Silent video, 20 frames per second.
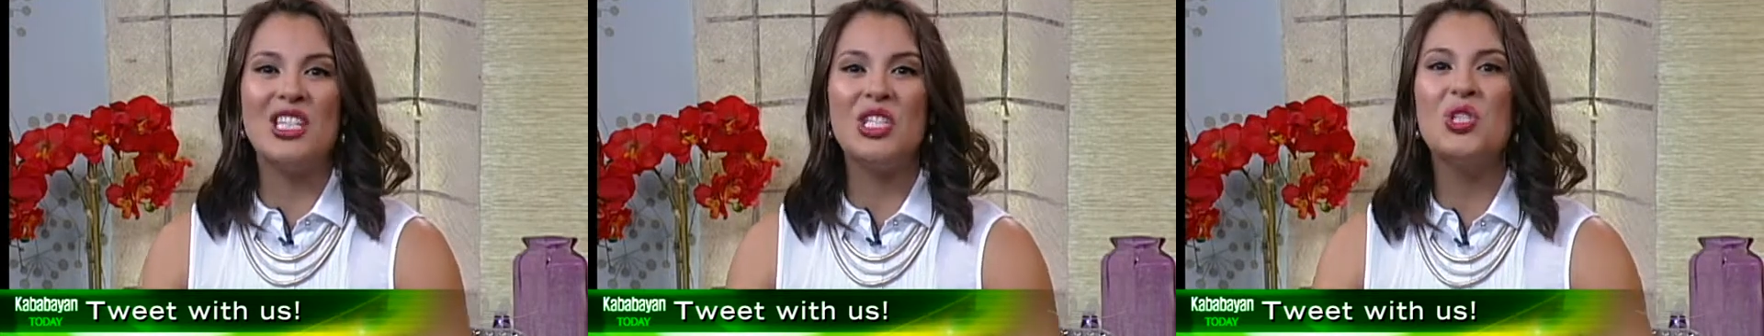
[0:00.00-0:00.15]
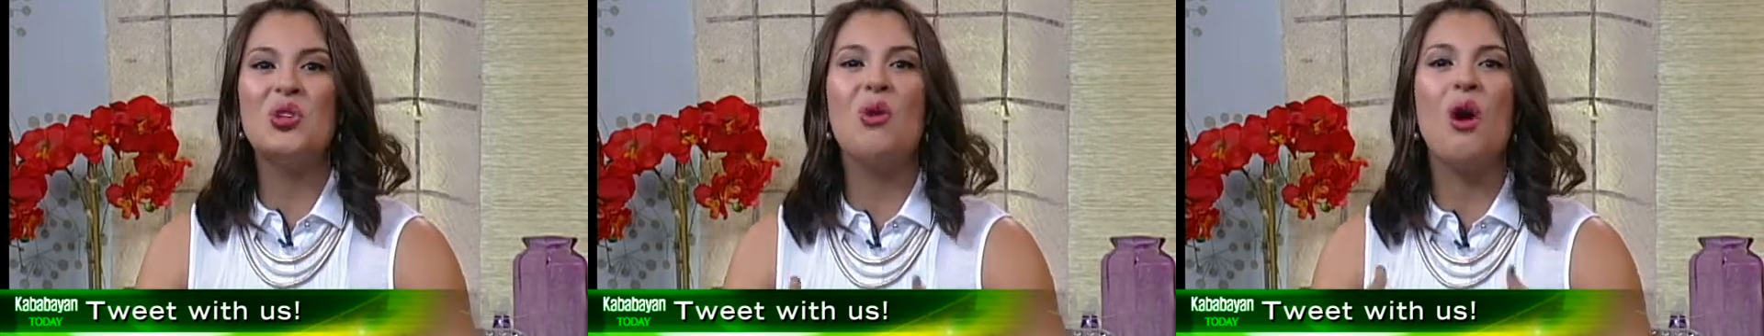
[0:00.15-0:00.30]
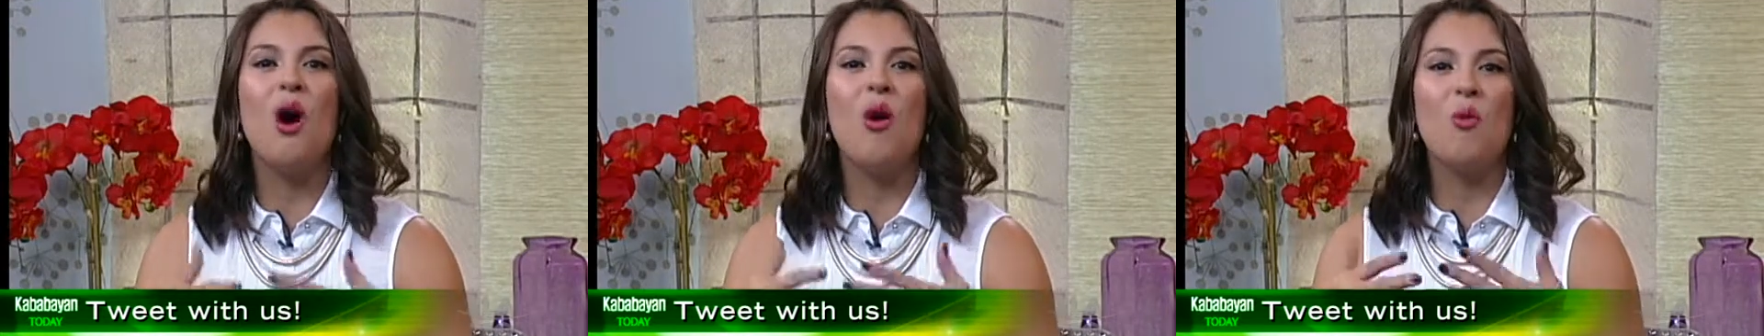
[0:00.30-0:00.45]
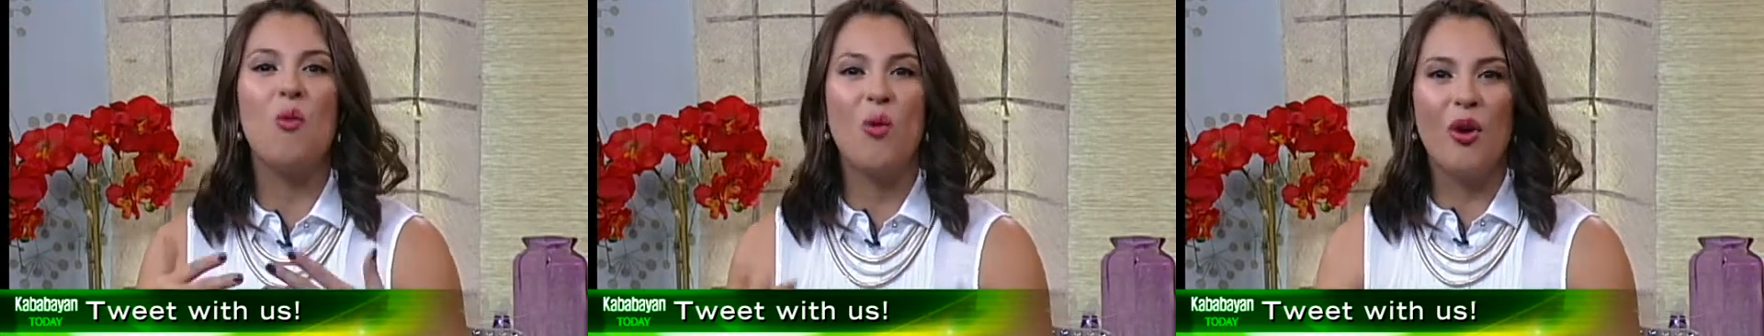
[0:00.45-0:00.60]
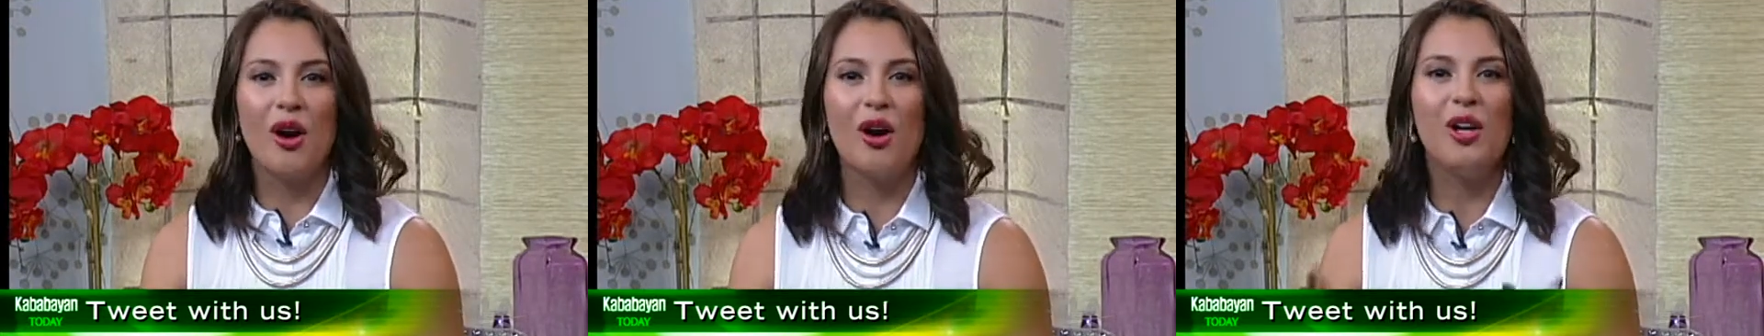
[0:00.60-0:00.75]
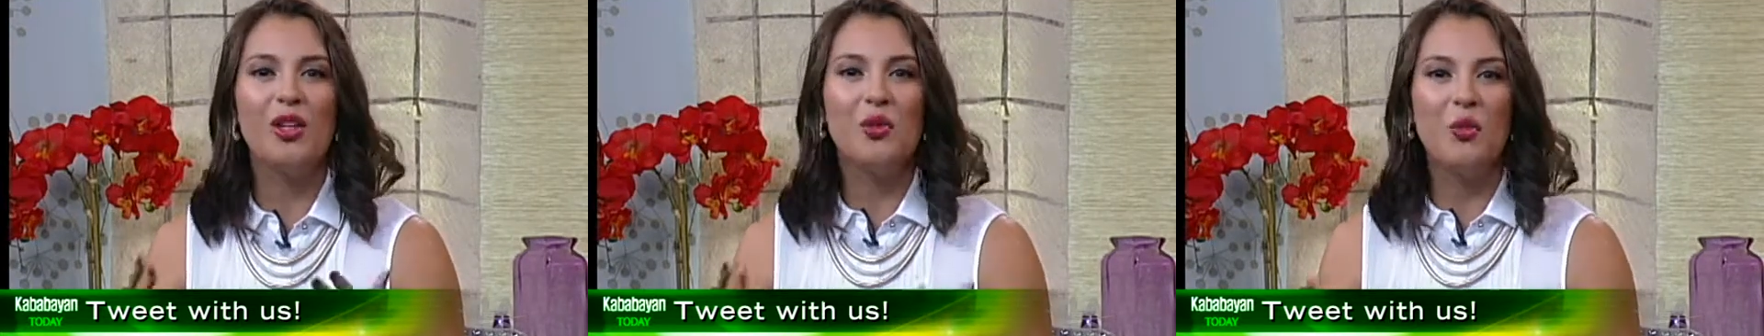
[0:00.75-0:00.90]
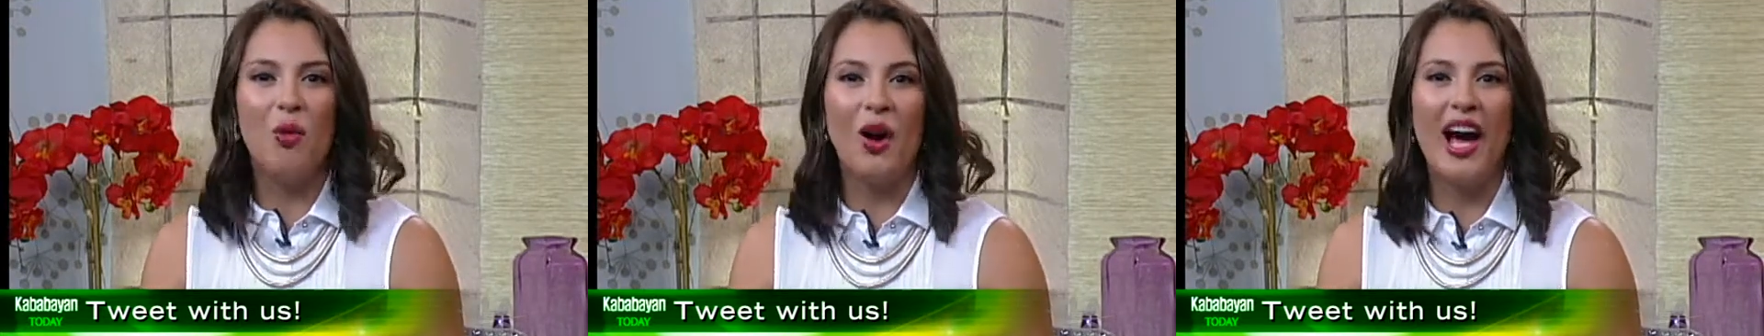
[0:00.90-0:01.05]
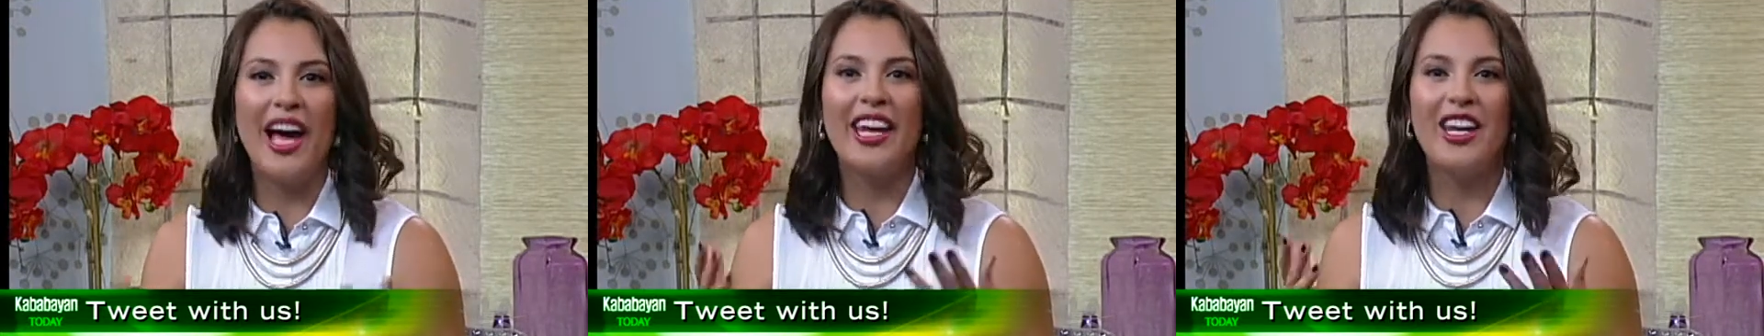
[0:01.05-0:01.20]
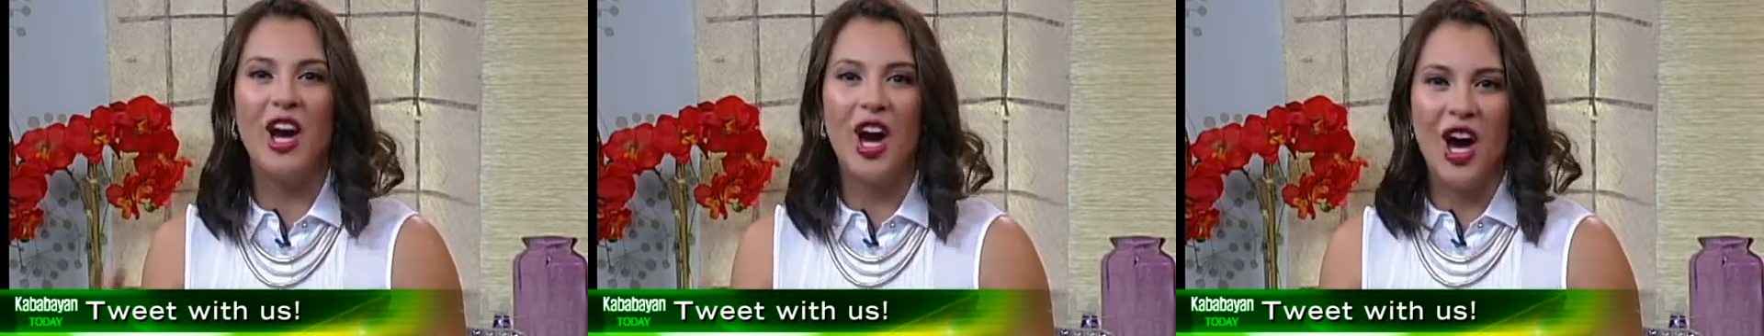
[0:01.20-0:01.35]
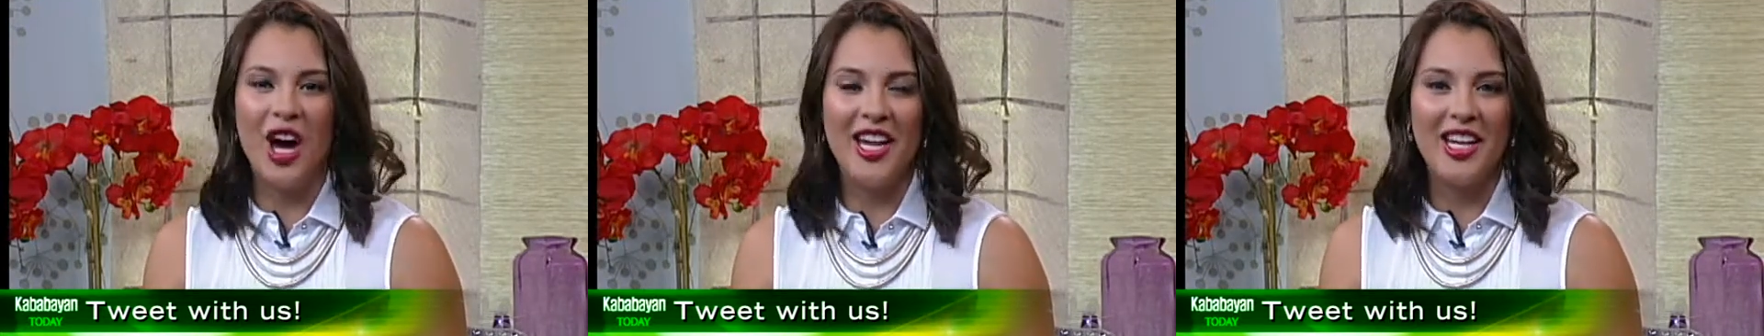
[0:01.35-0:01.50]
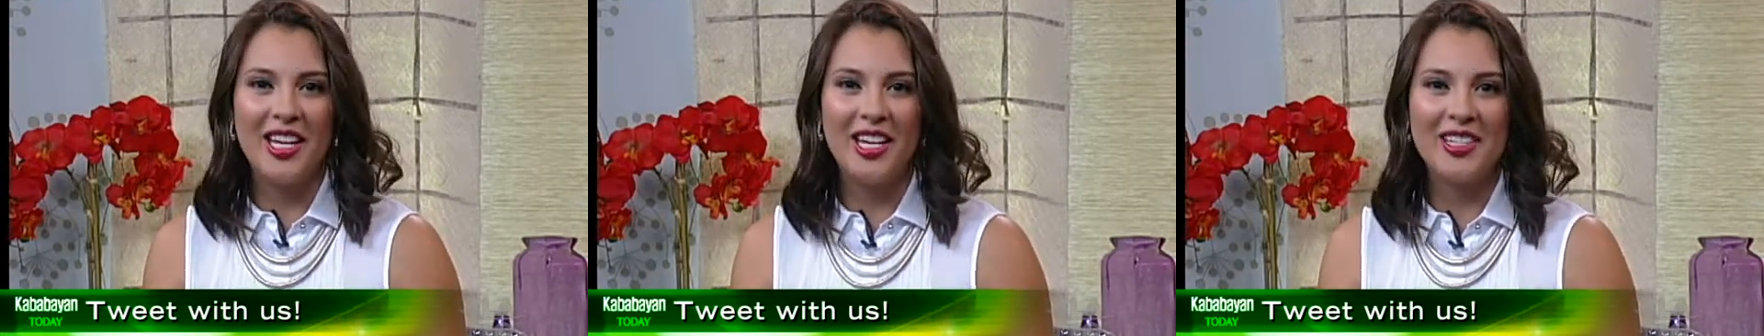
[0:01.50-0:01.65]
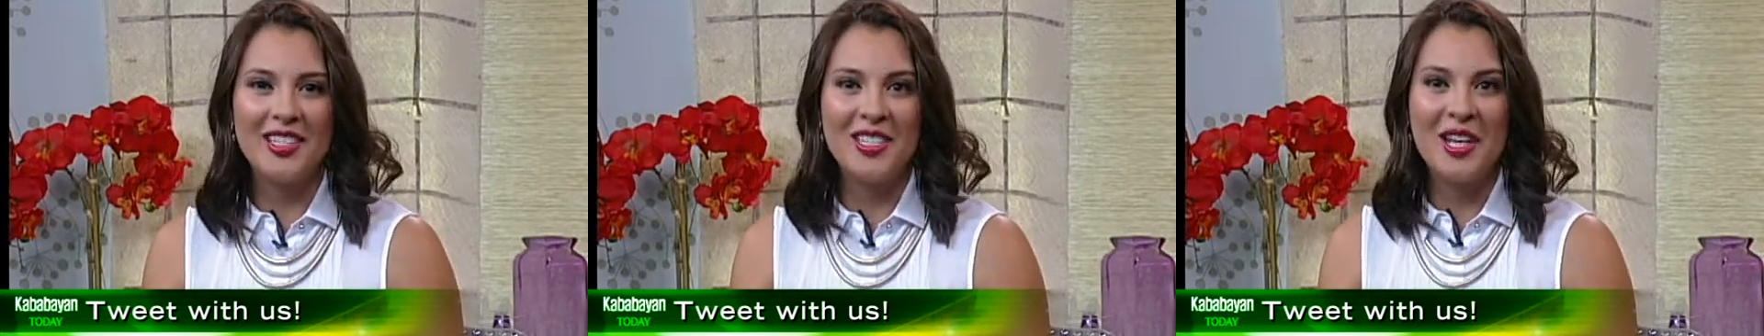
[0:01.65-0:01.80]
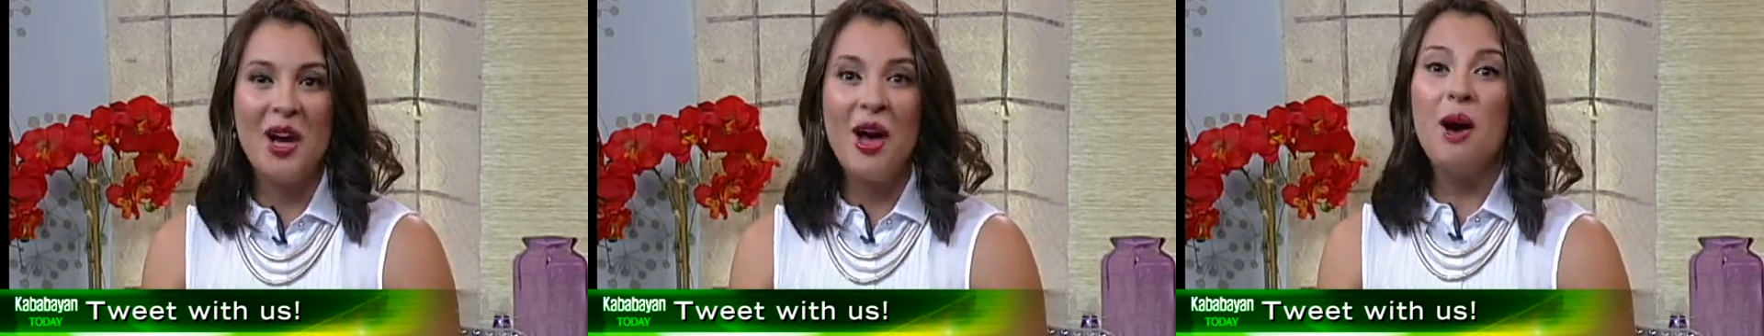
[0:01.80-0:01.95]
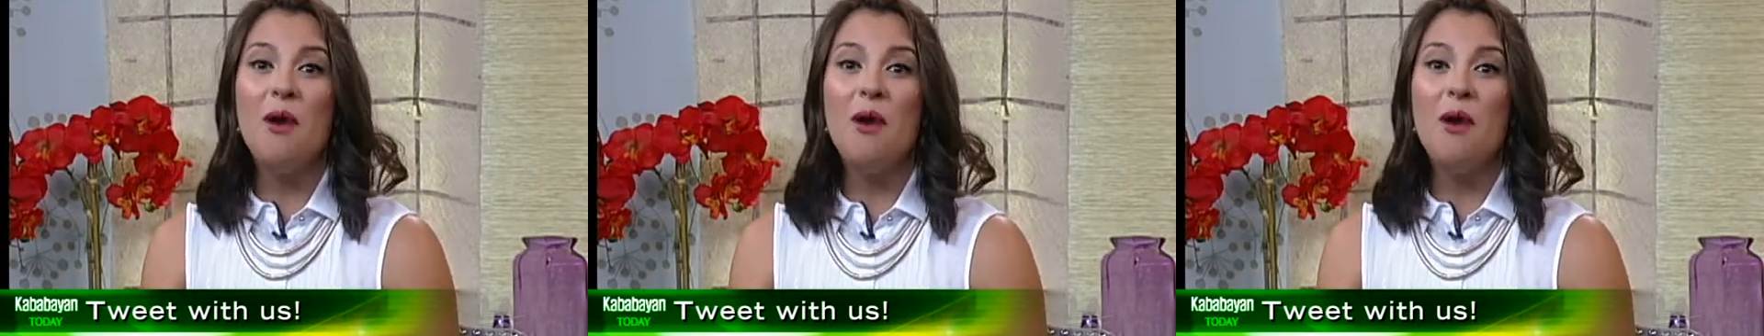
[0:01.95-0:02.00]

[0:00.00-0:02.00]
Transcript: to a worldwide audience.